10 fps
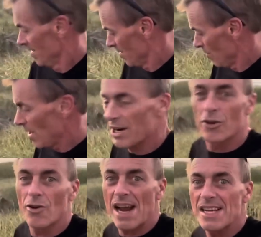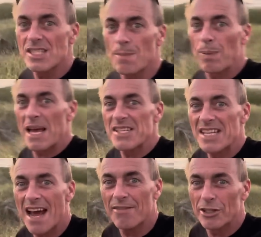What a crazy place to
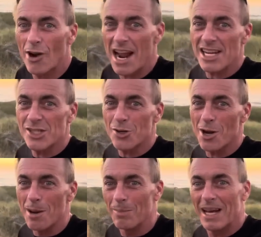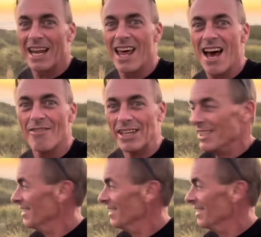have a drag strip. I love it.